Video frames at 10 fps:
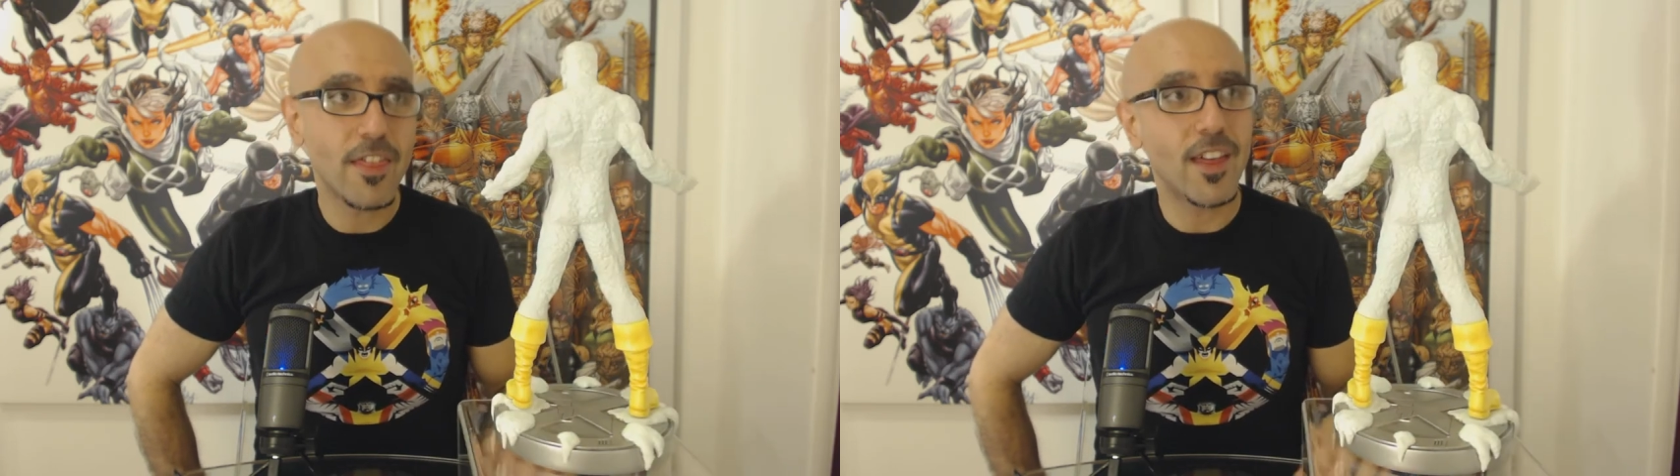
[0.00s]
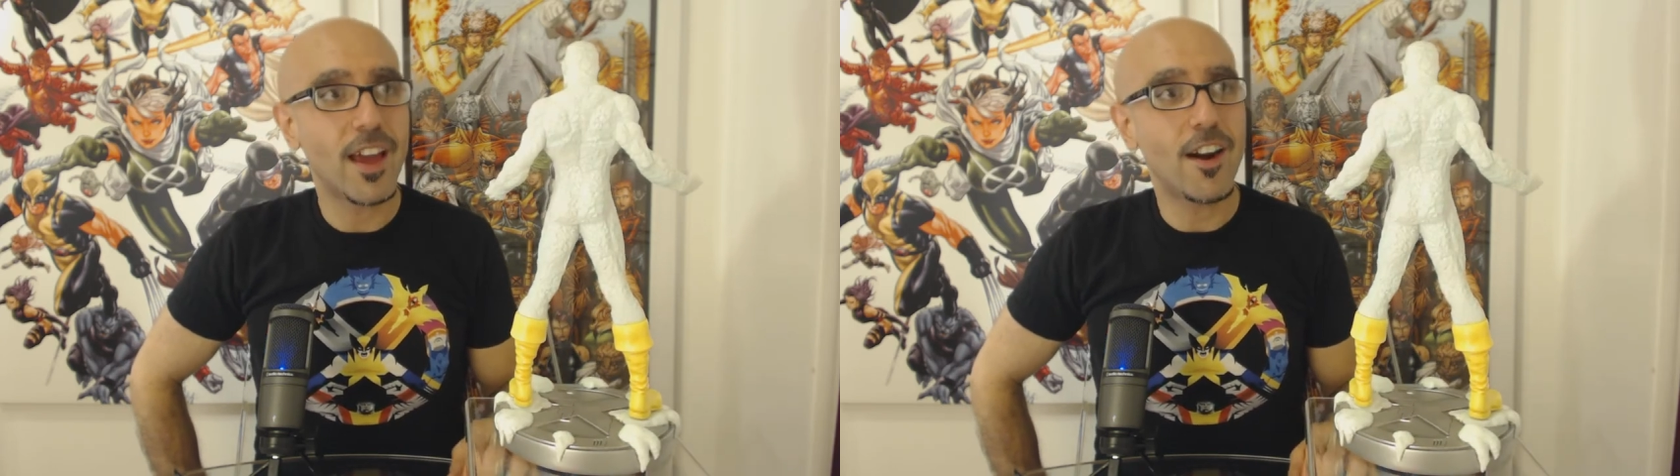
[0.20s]

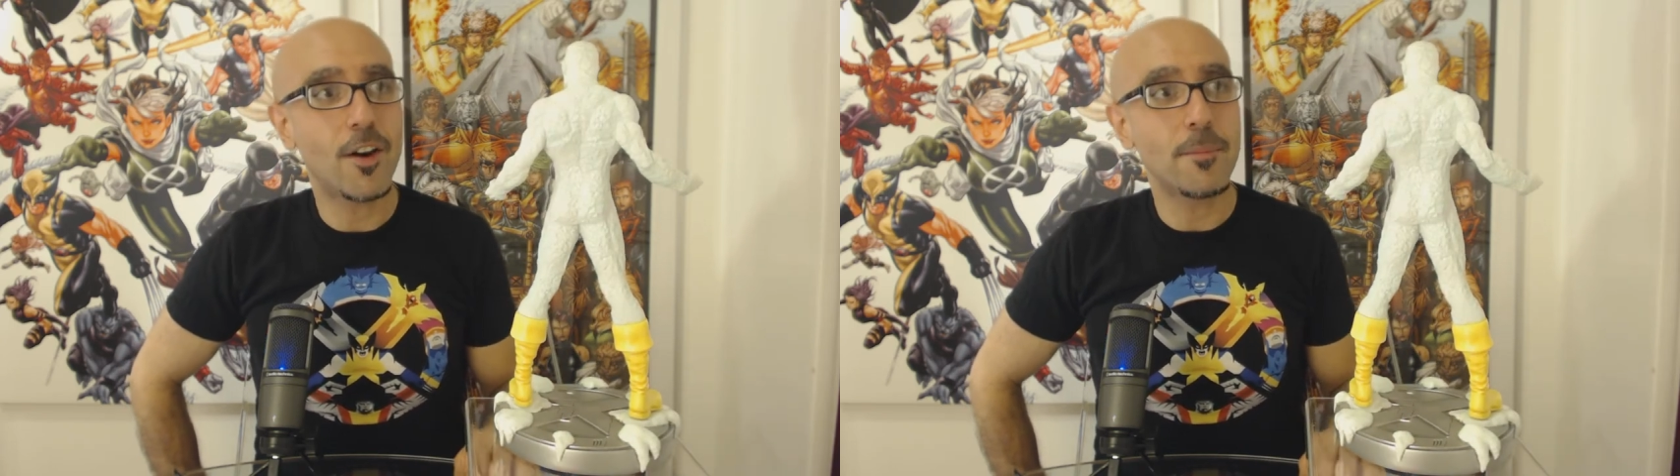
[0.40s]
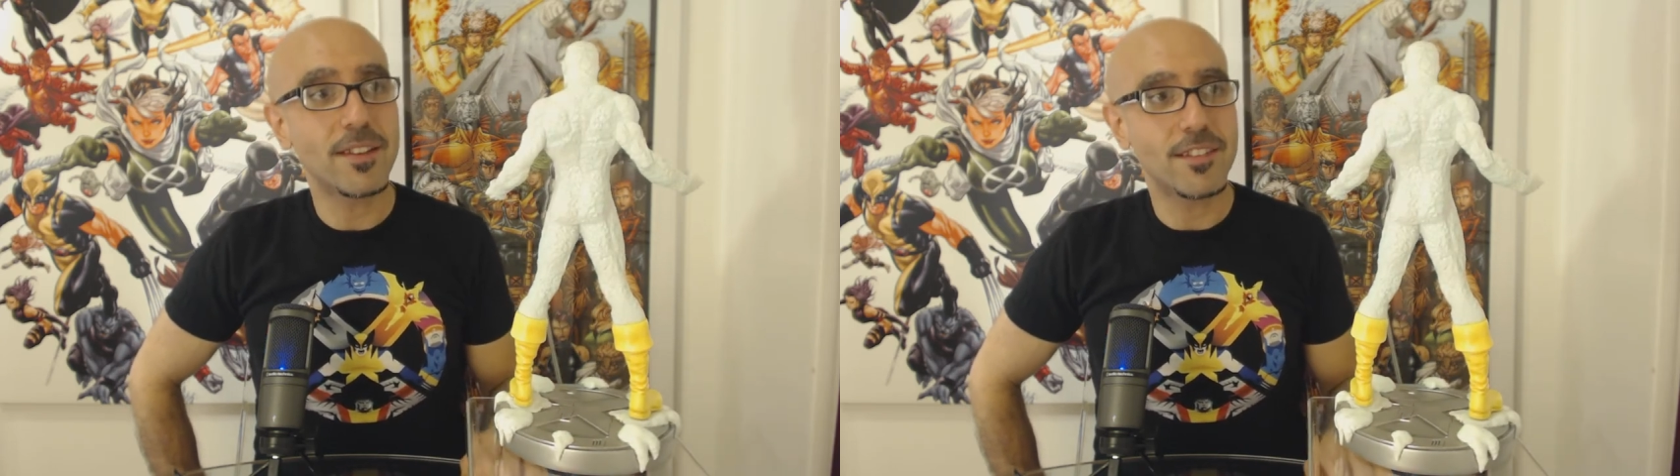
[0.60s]
that
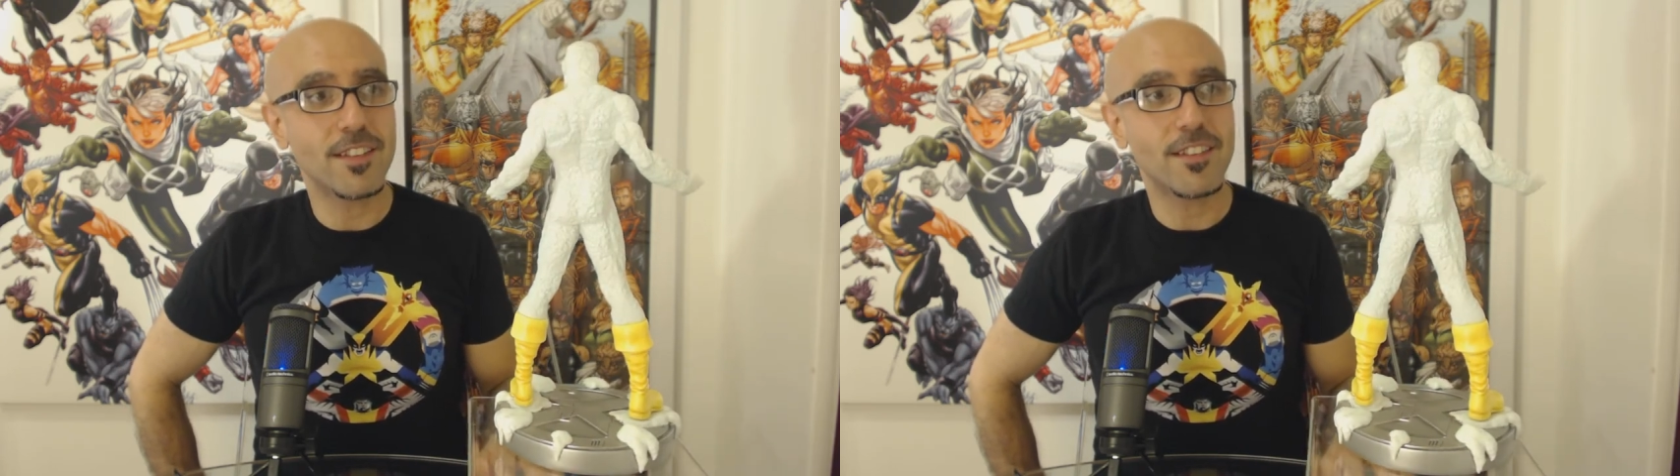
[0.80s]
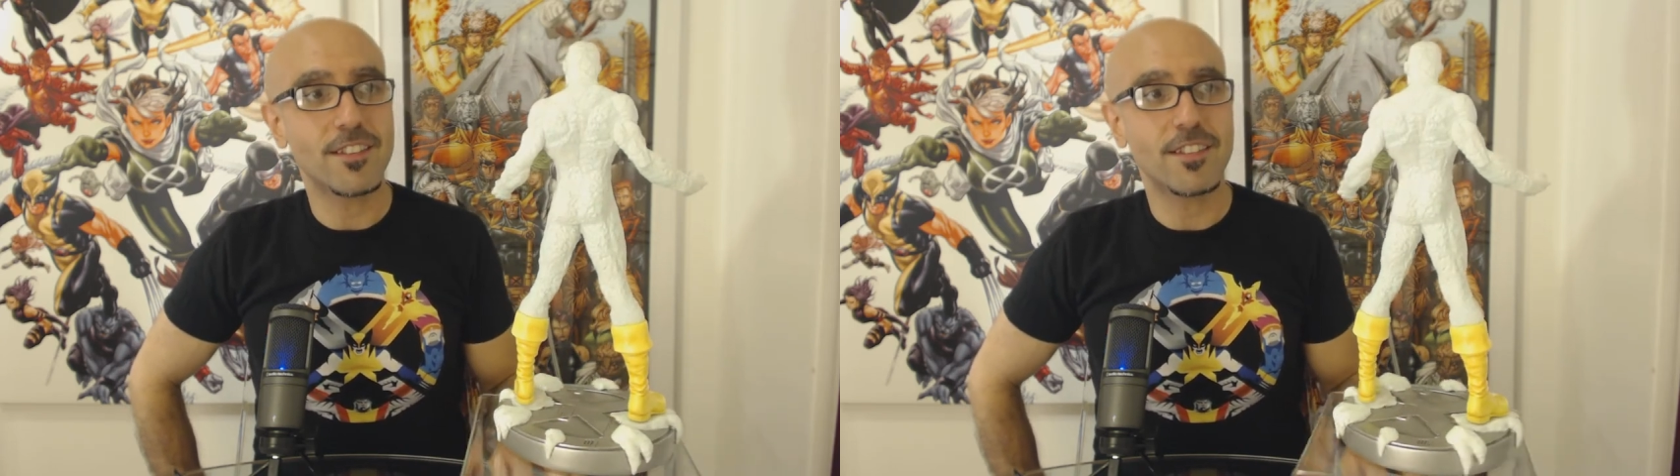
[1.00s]
are
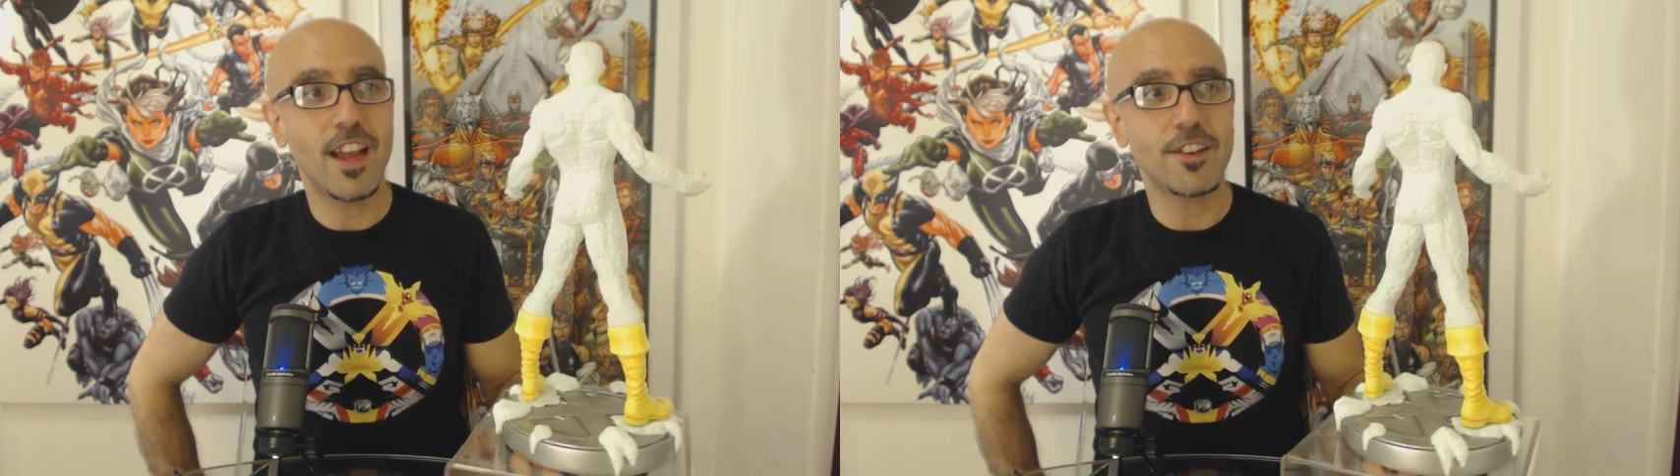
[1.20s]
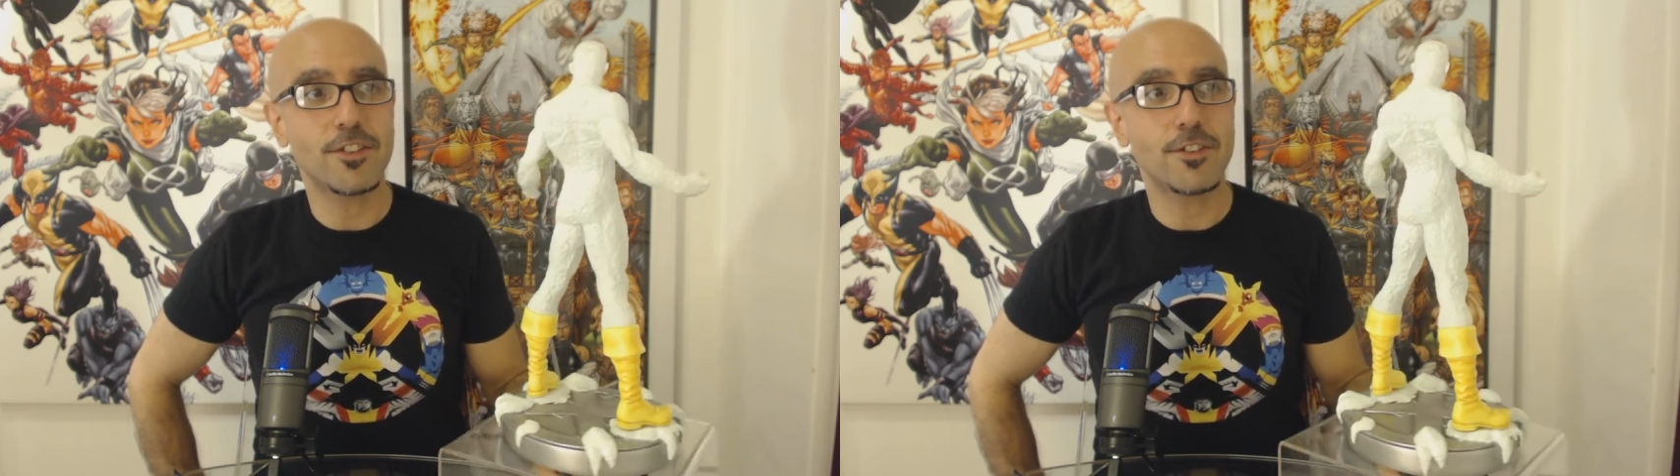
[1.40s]
missing this
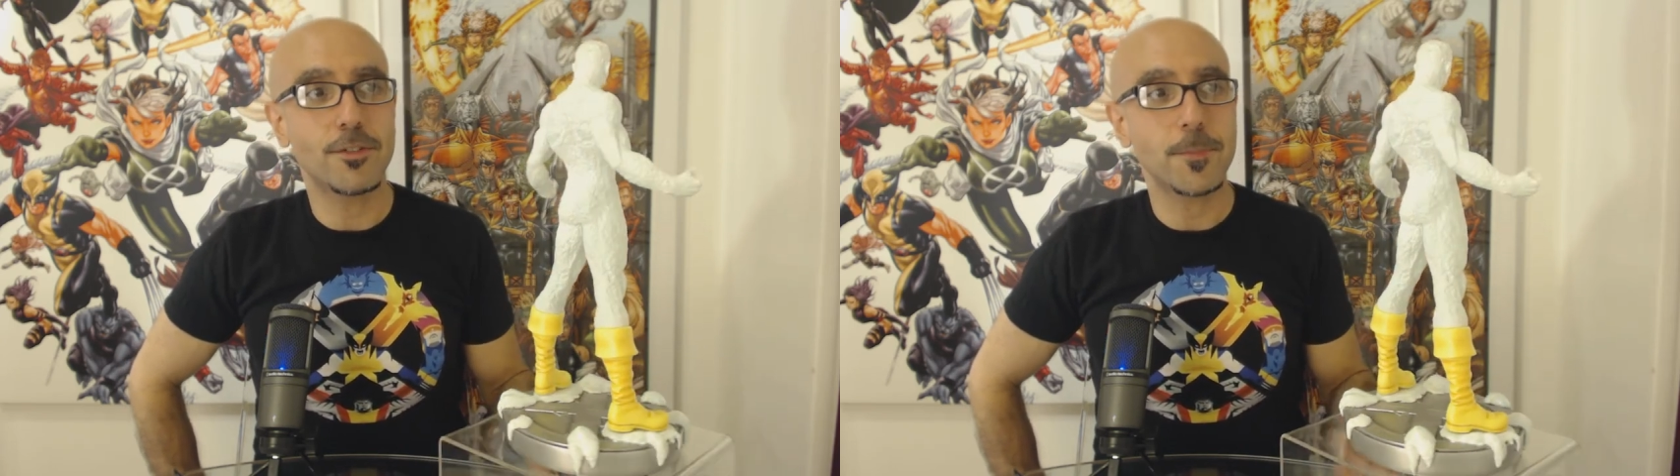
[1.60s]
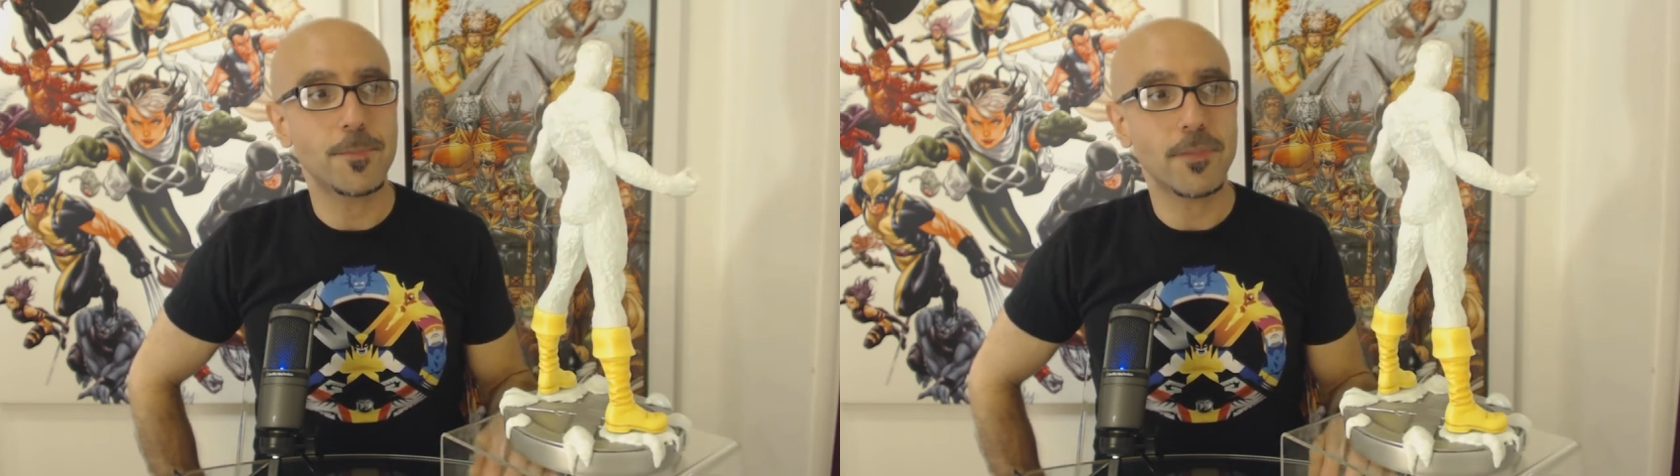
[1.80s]
statue